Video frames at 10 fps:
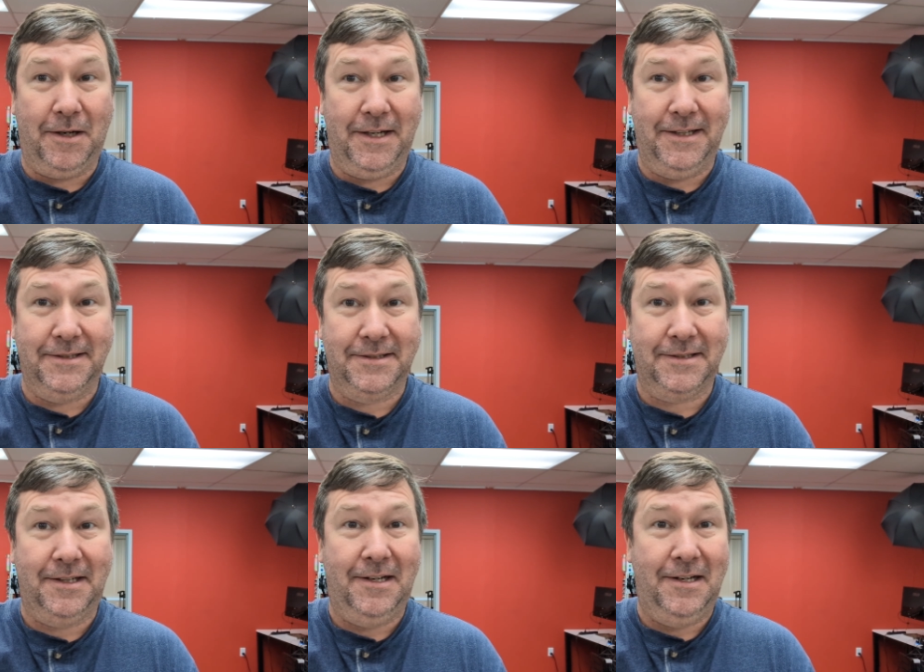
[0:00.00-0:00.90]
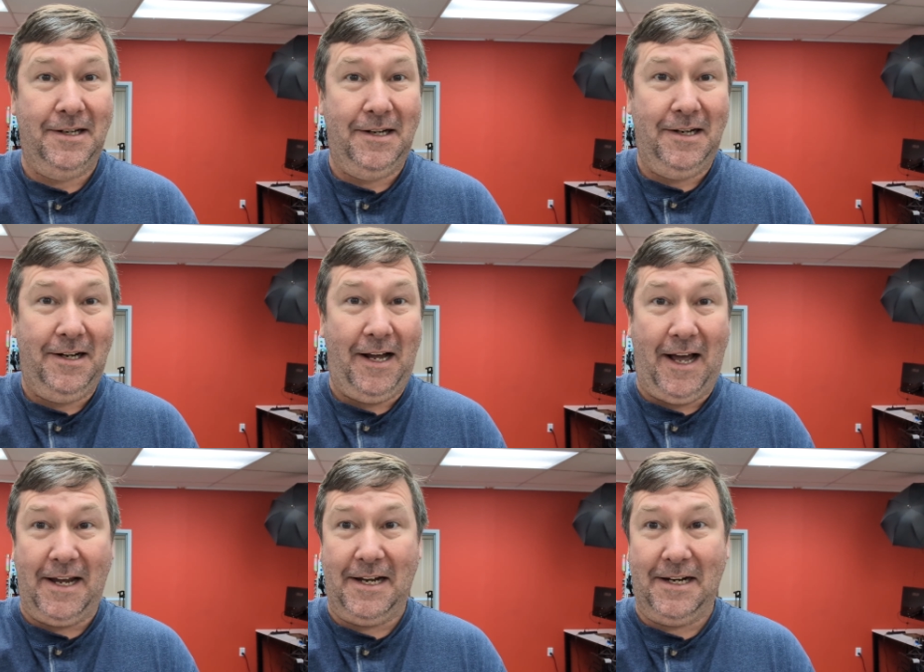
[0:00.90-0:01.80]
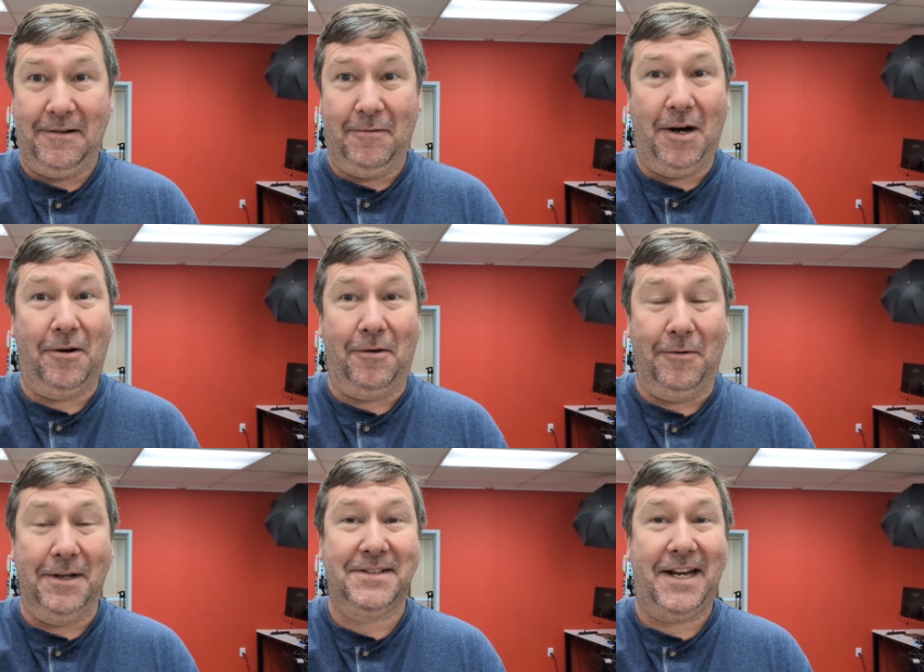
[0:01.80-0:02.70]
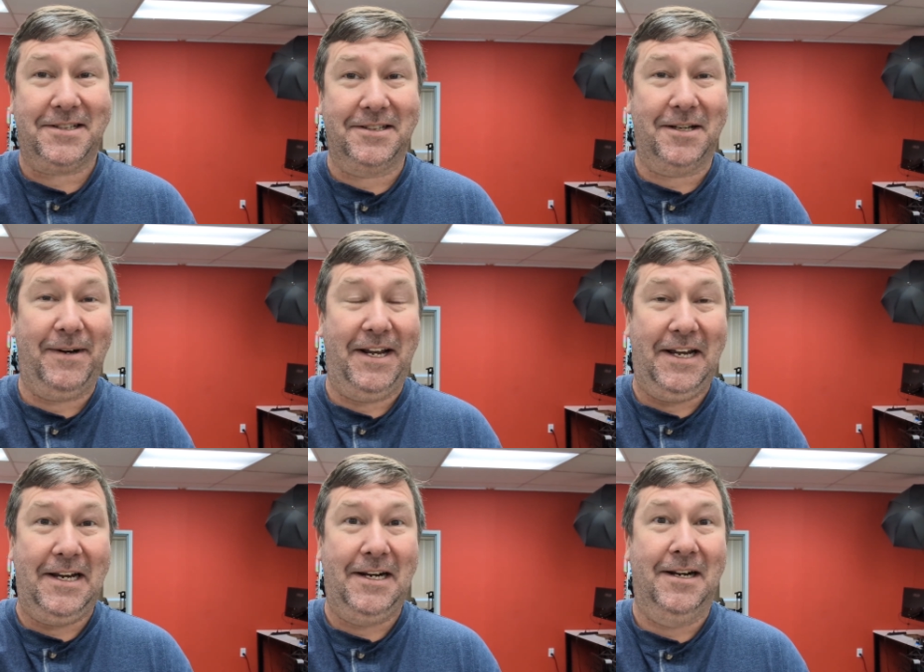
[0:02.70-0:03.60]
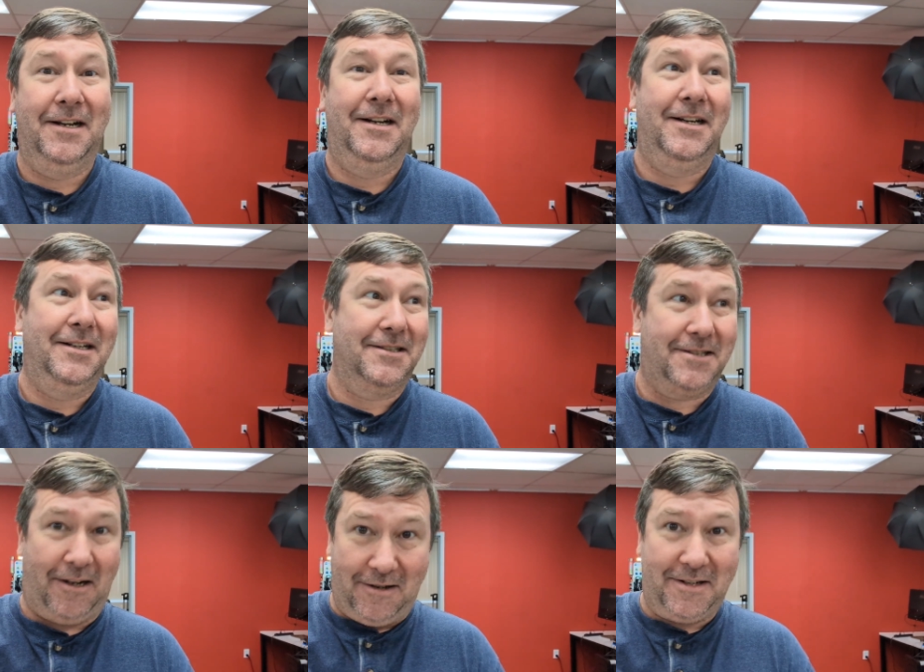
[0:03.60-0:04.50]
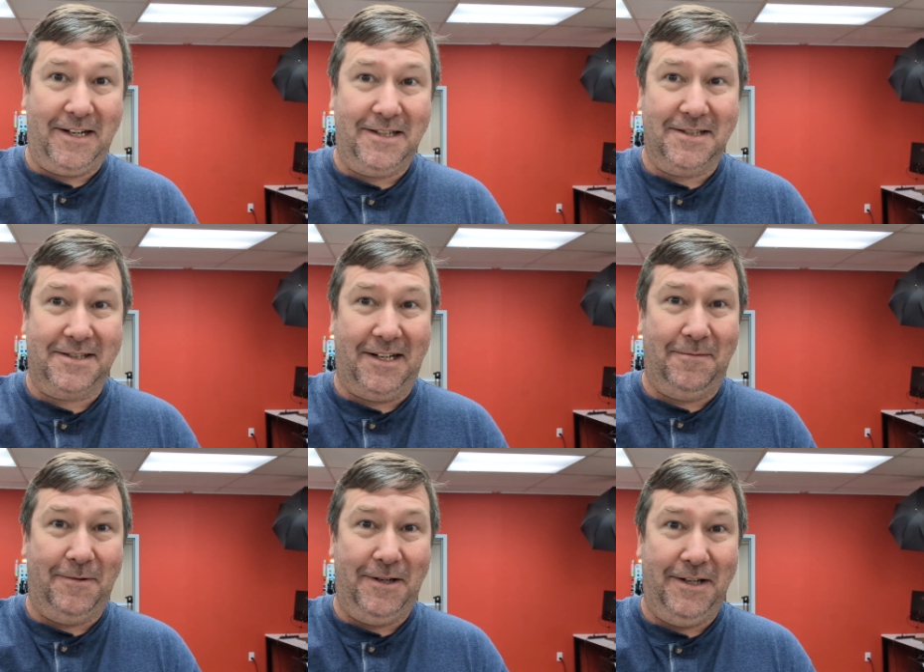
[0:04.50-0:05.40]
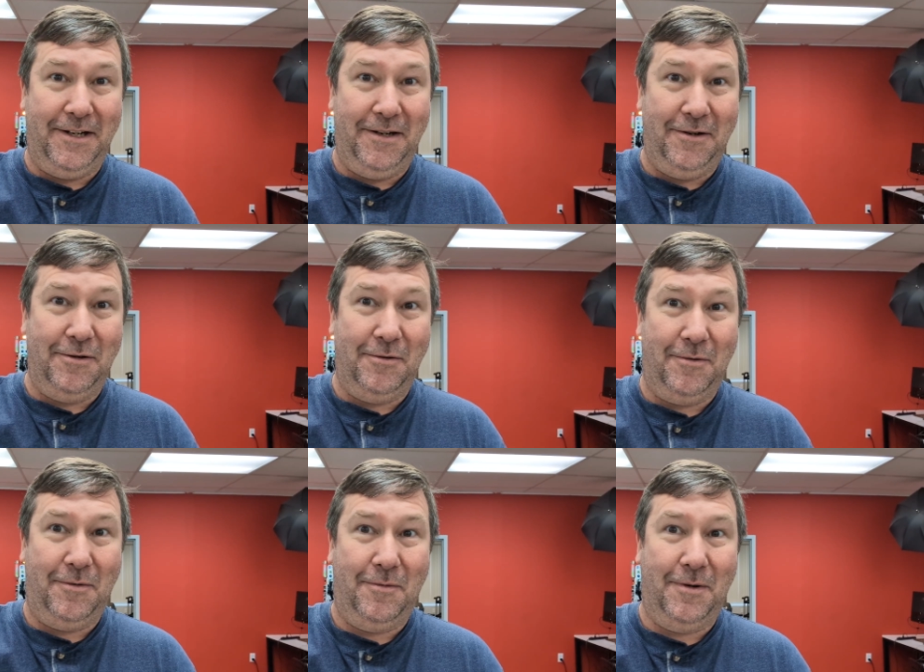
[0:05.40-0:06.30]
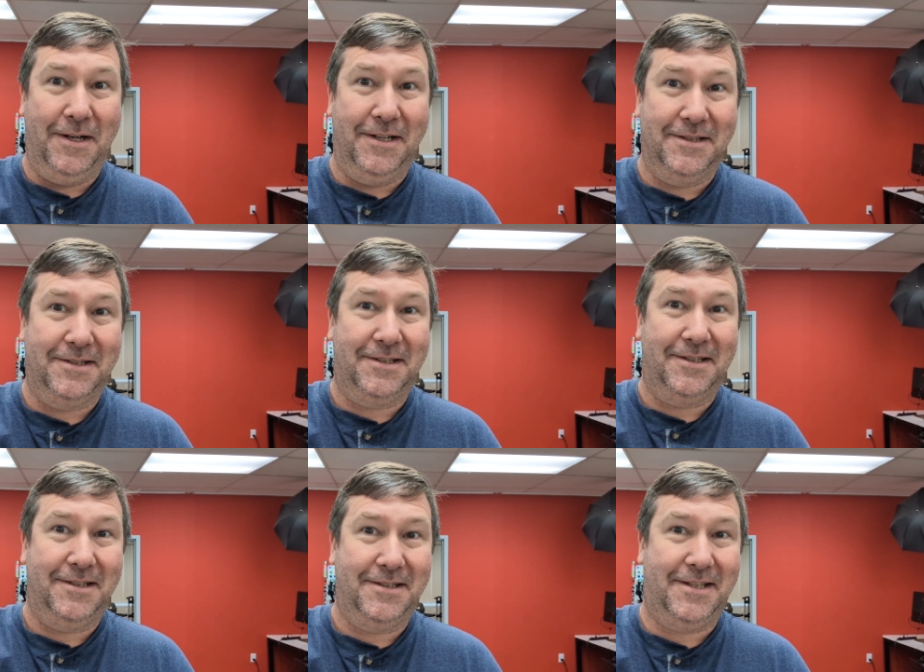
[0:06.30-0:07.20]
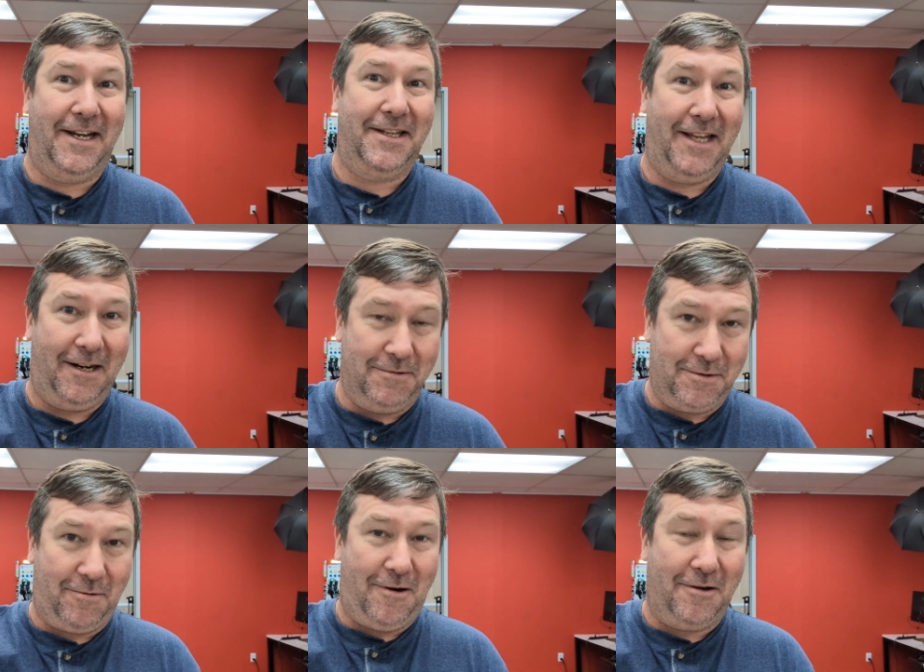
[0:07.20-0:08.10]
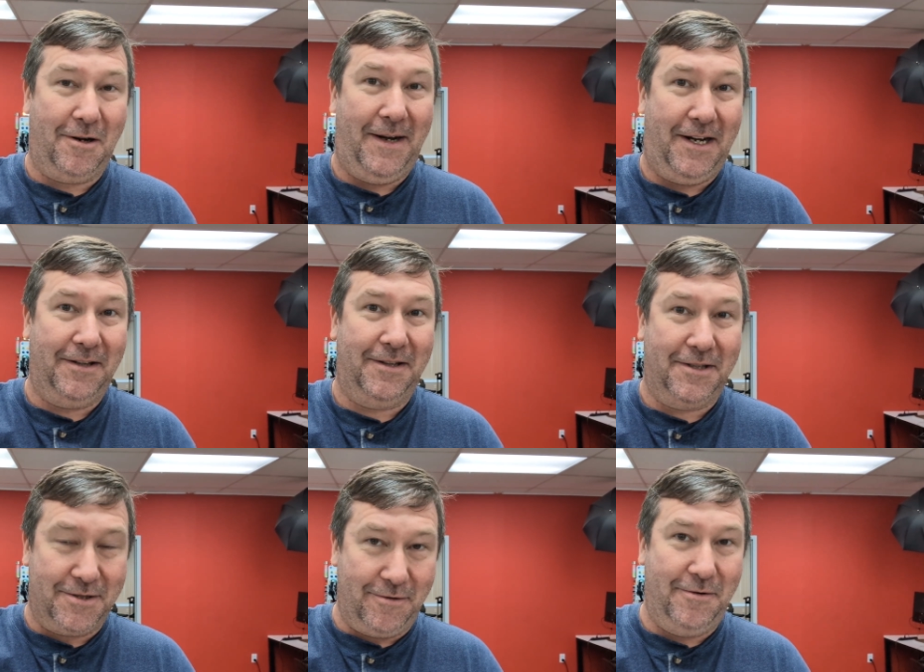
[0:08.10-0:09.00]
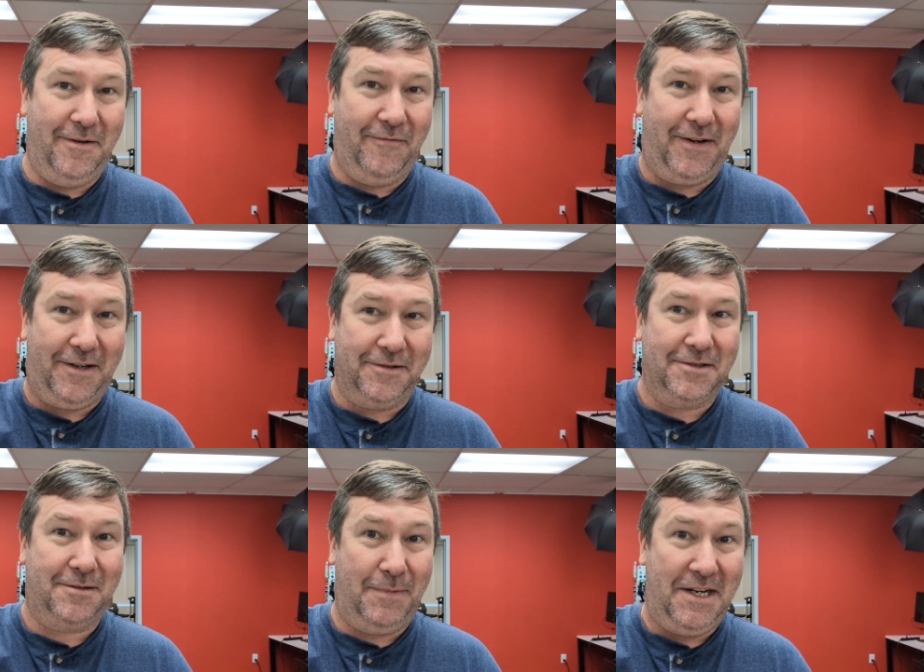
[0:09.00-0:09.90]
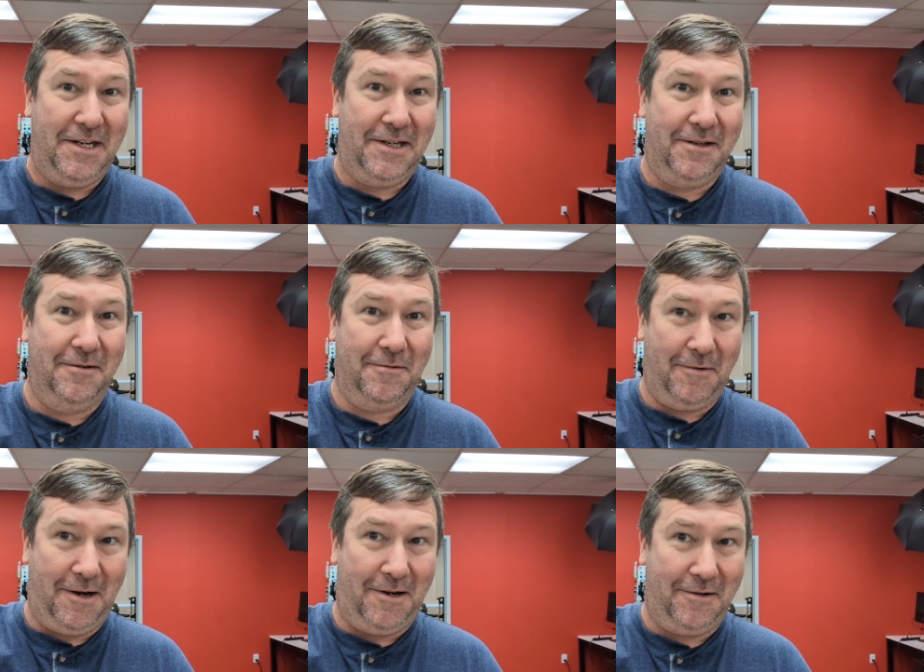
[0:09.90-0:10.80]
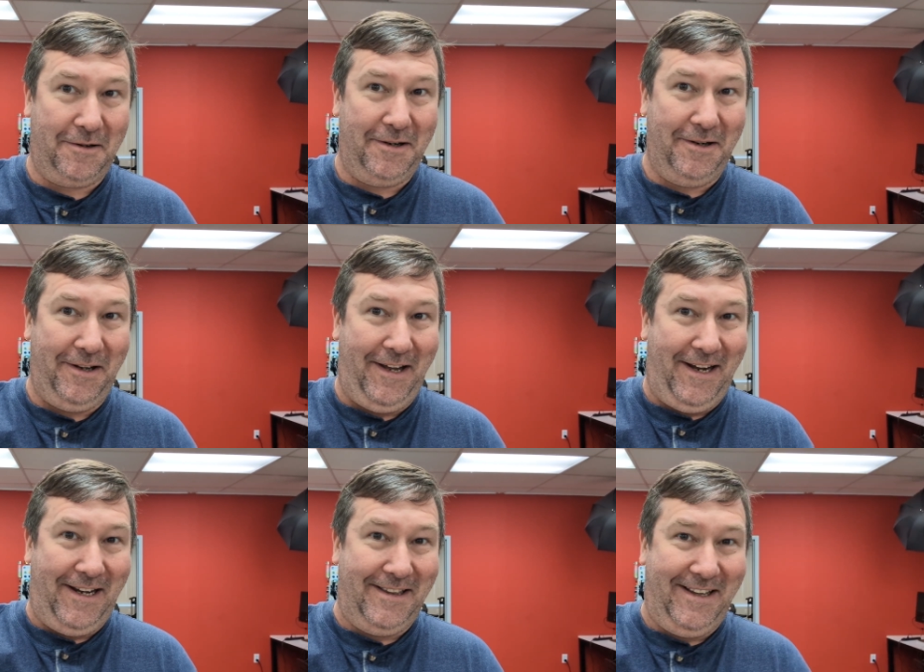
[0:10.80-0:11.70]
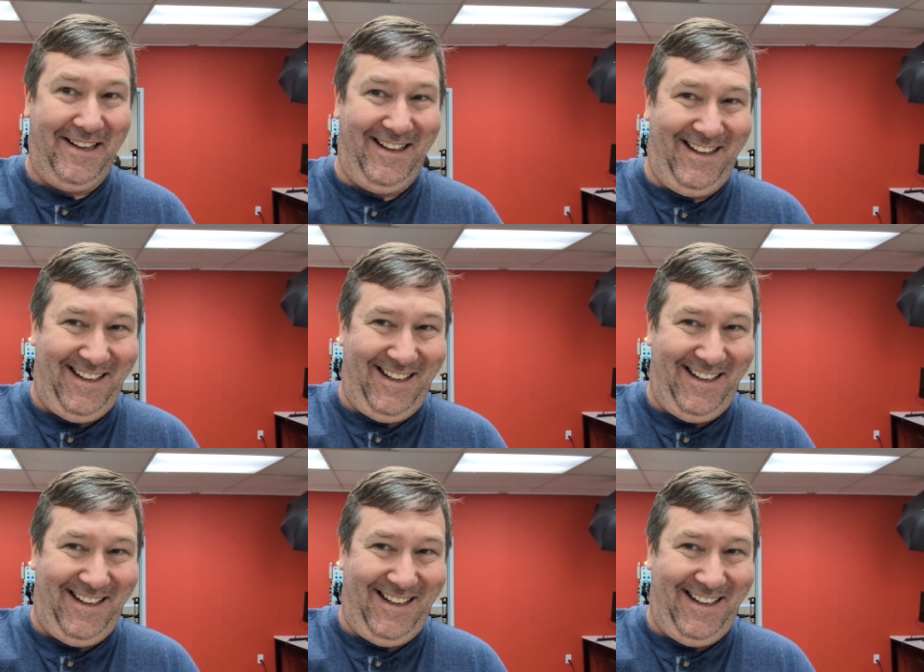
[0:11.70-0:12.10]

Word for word: was a, well, was actually somebody talking to someone who was saying that I was wrong about the true and false being wrong. And